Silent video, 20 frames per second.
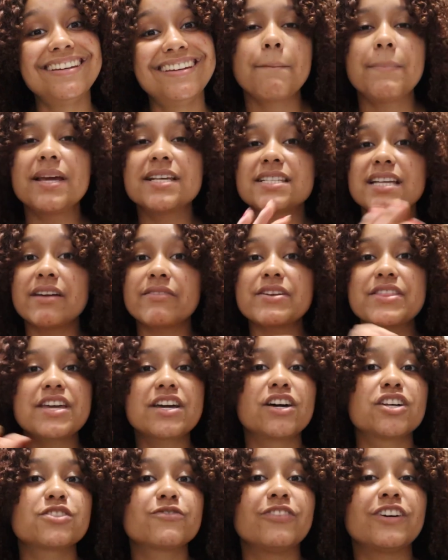Makes
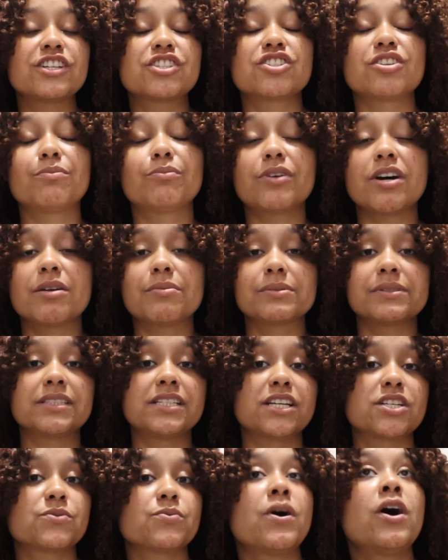everything else function
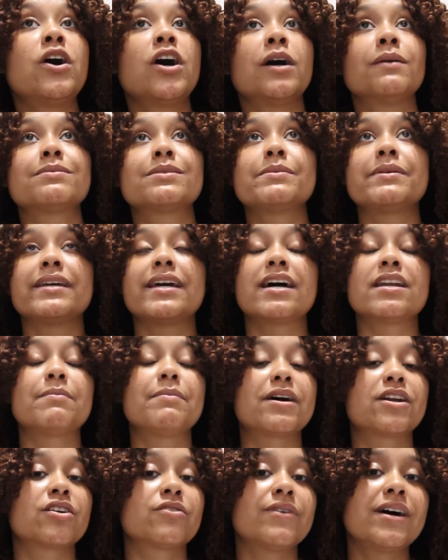properly as well, helps me get a
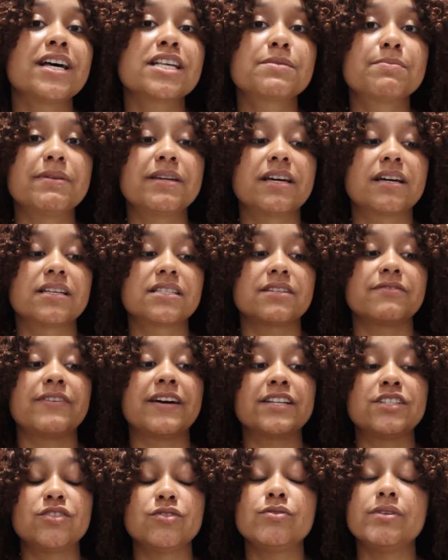better rest, because if
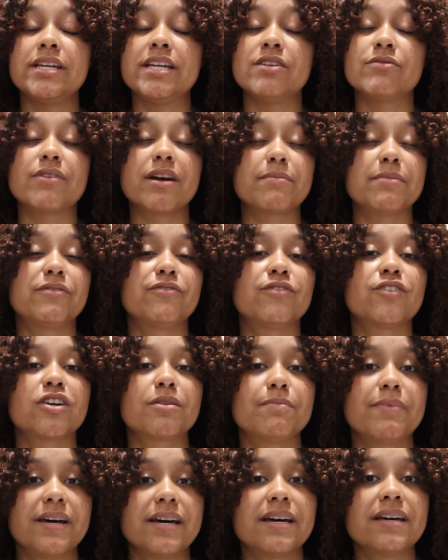I do eat right before
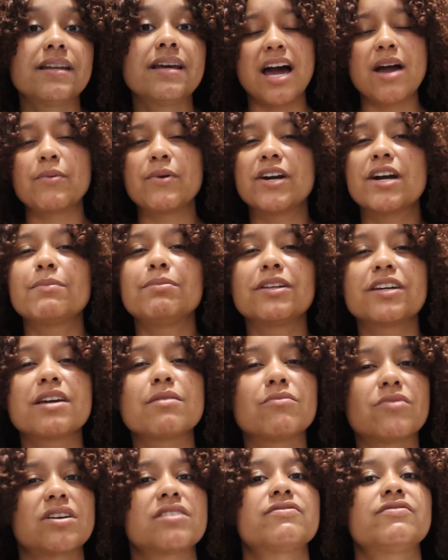bed, I wake up
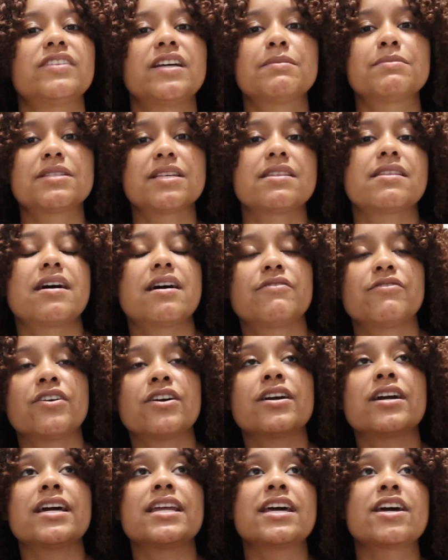looking more inflamed than
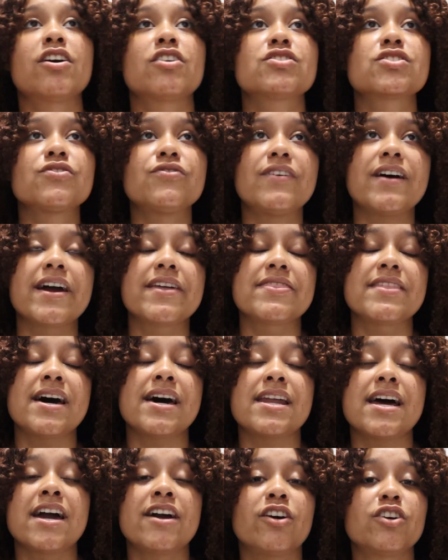ever. And I also find
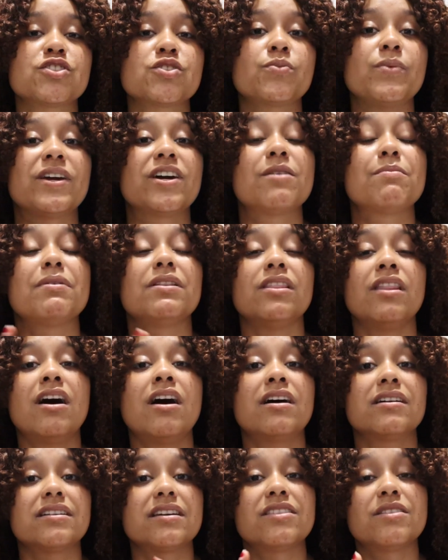that I also wake up a
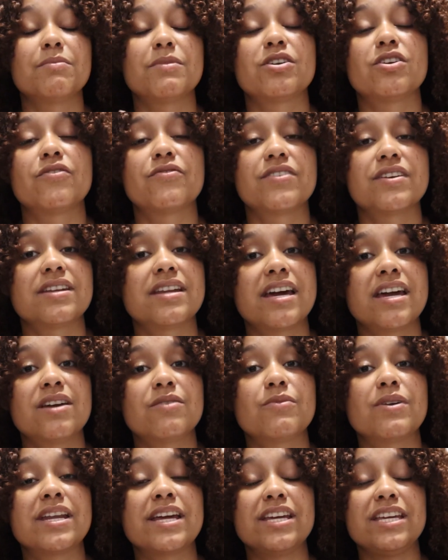lot in the middle of the
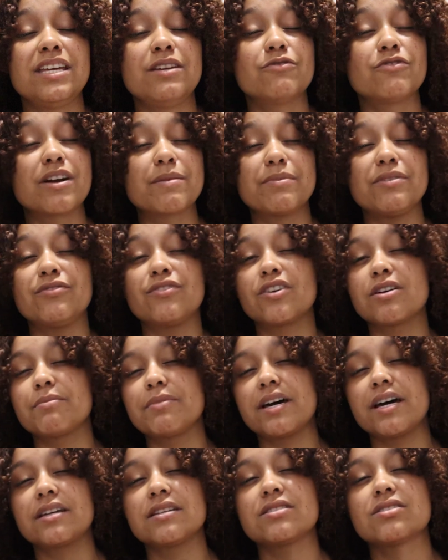night when I eat right before
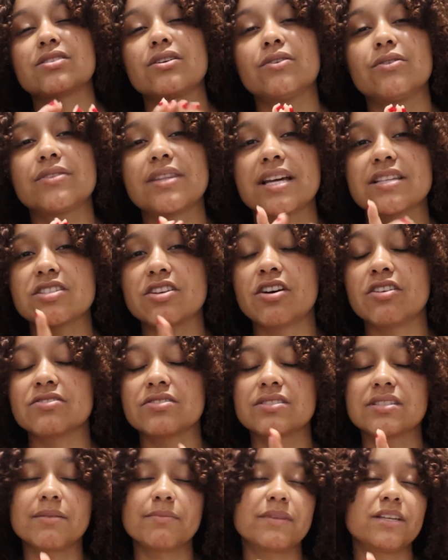bed, so that's
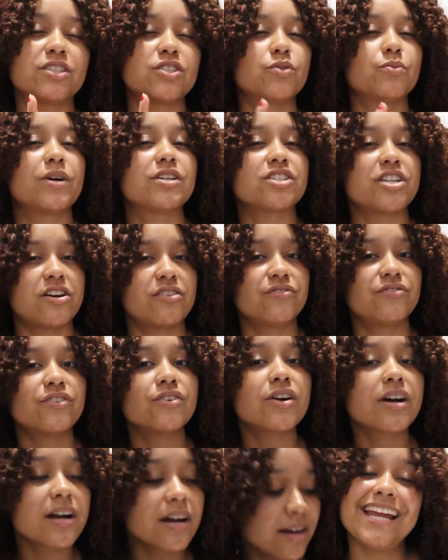also something to watch out
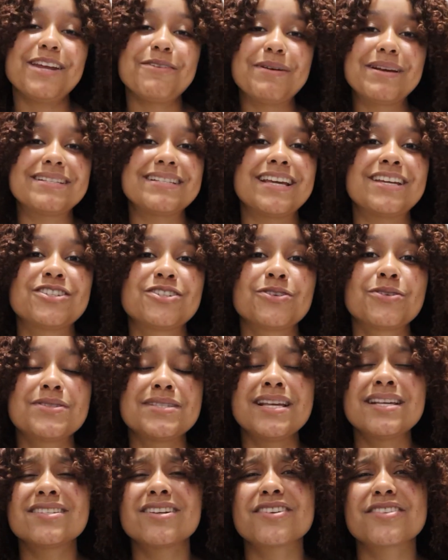for. Anyways, angels,
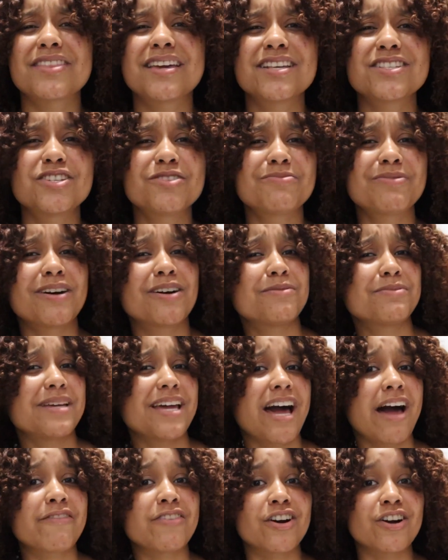these are things you probably
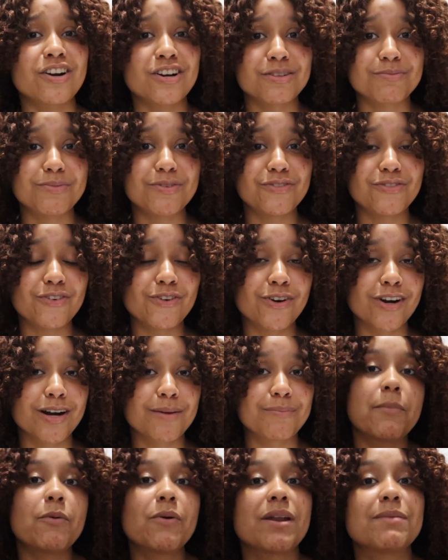have heard before,
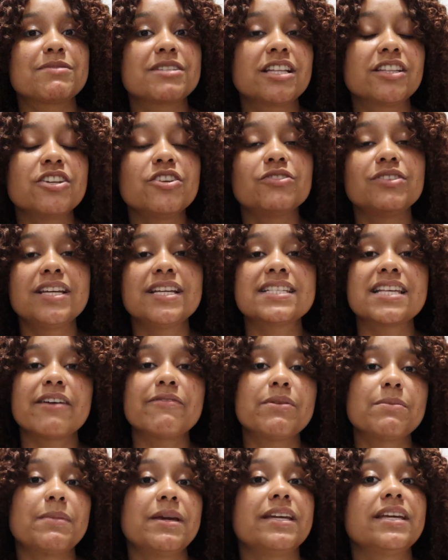but when I'm telling you these have
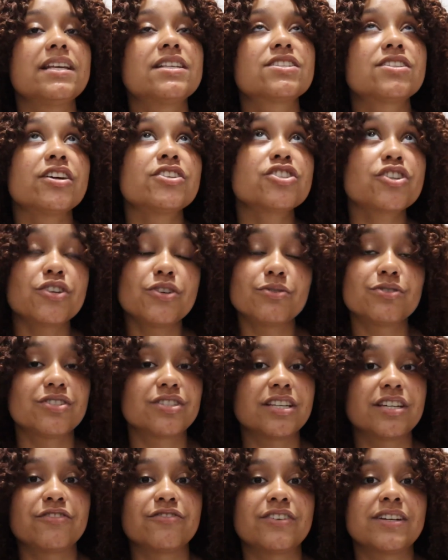been making such a huge
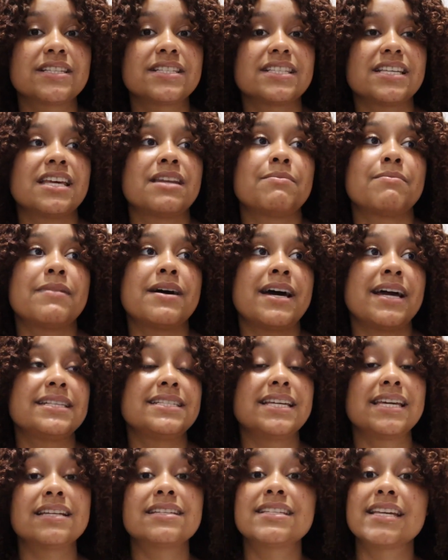difference in my
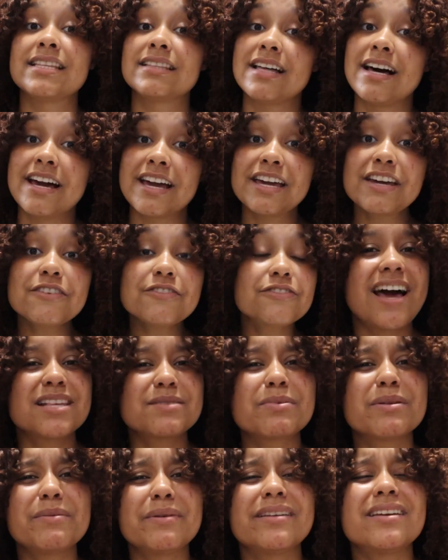day-to-day life, it
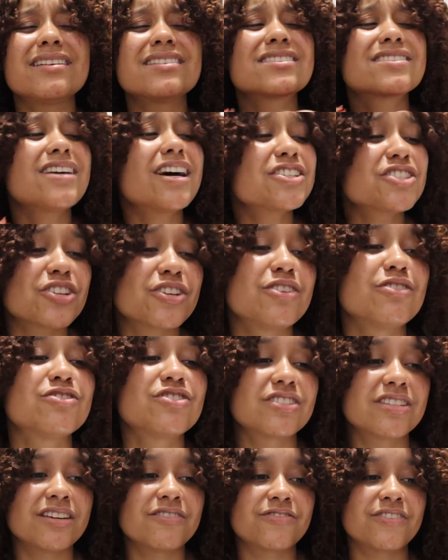has been making such a
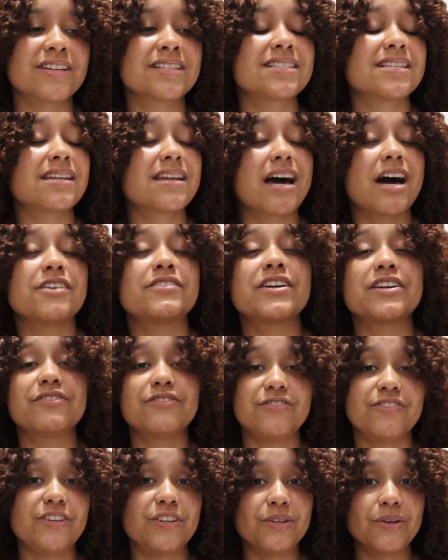huge difference in how I
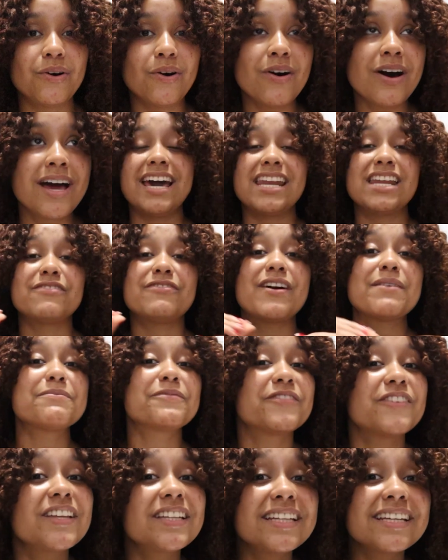feel. And if I'm
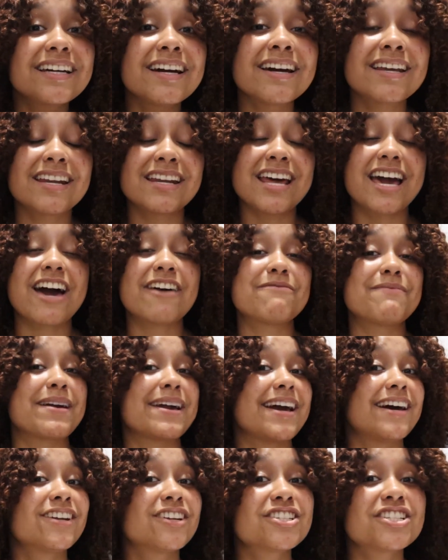feeling good and I have my
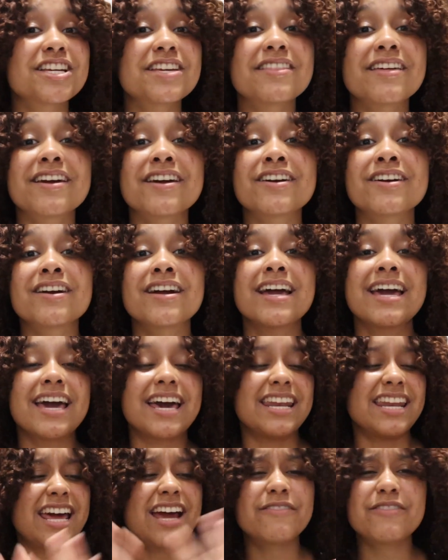energy there
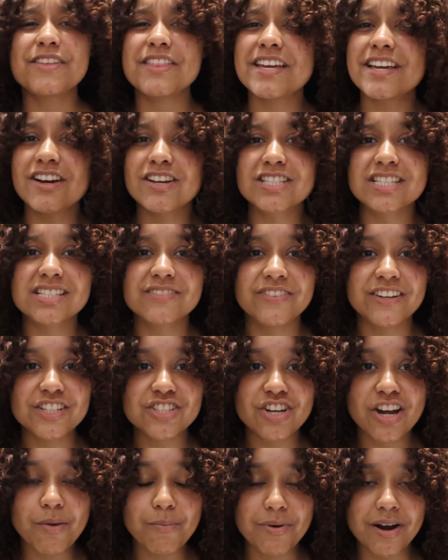and everything else is
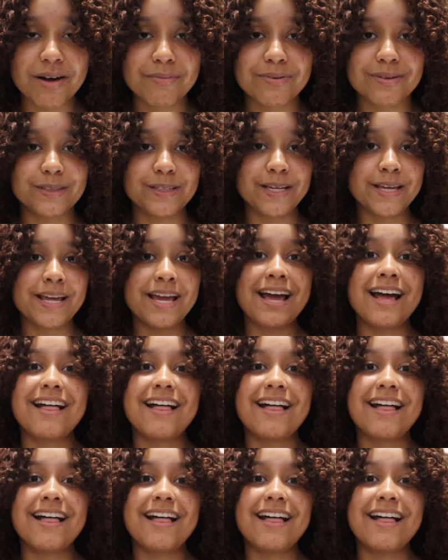functioning properly,